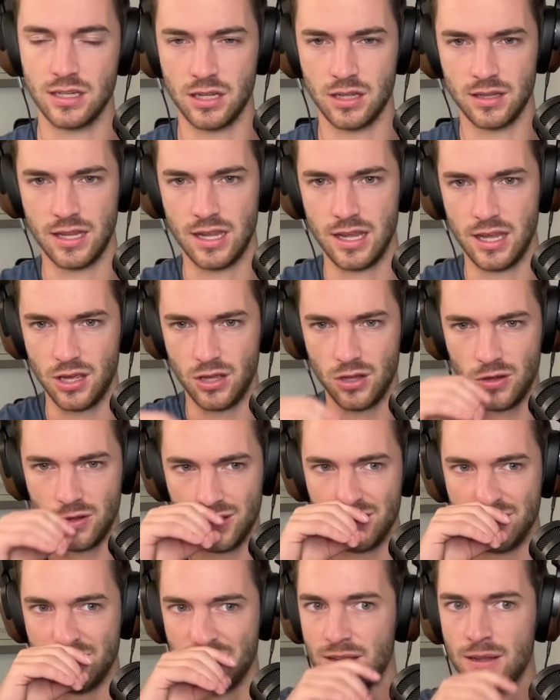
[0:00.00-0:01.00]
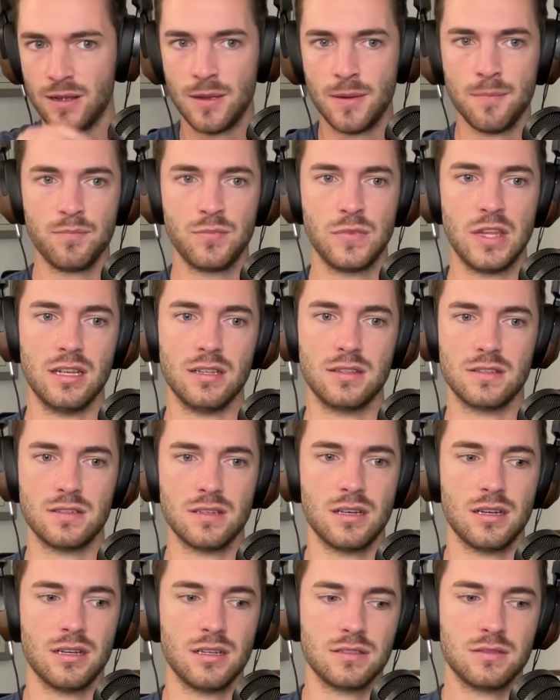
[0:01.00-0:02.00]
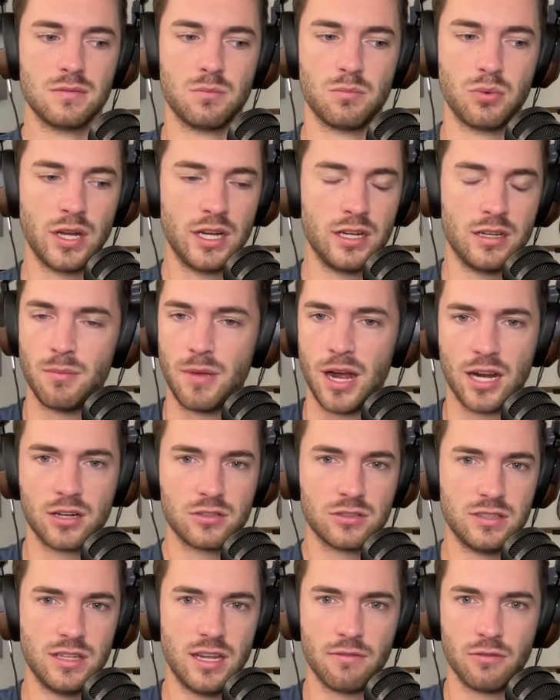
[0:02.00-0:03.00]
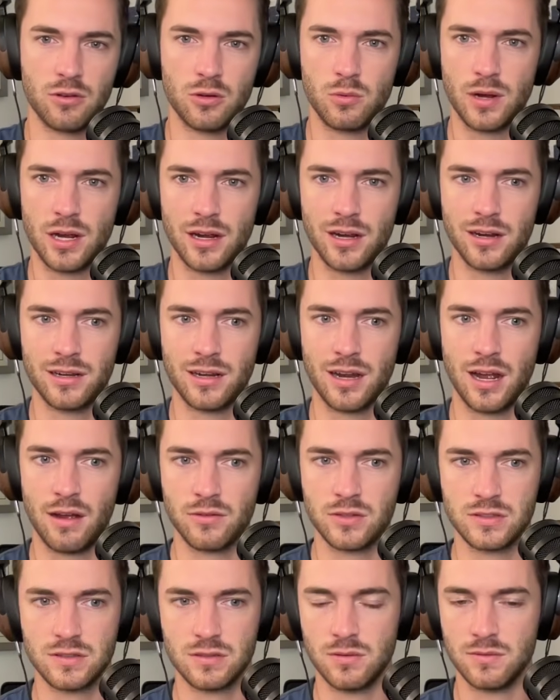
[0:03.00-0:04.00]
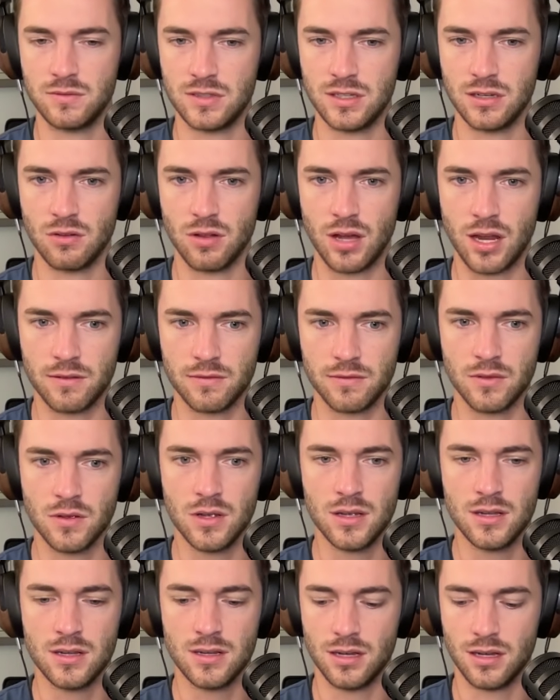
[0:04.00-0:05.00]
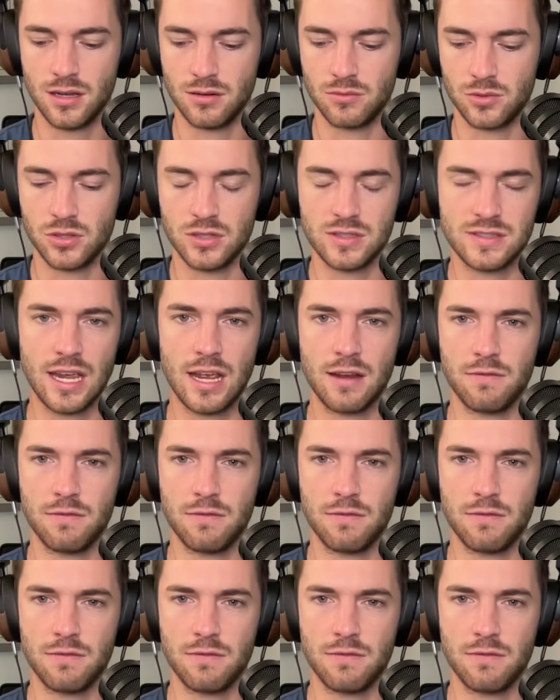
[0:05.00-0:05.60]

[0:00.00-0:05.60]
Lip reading: on the hill, and it's bringing democracy everywhere. And obviously we've seen a lot of really sad